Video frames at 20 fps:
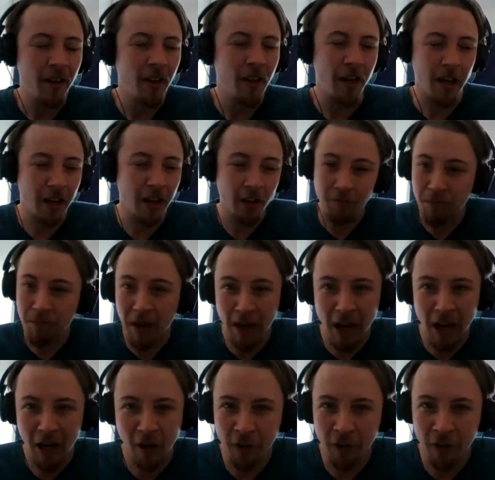And
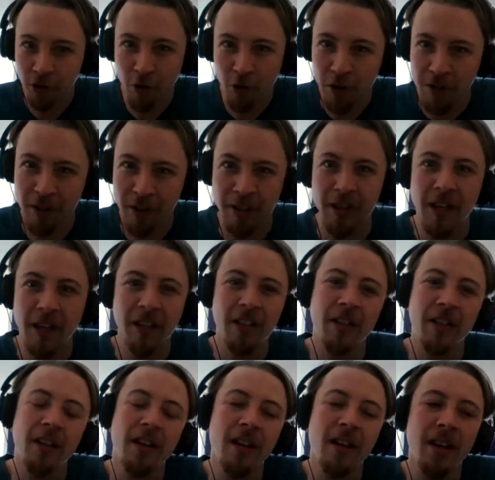I love stories like that.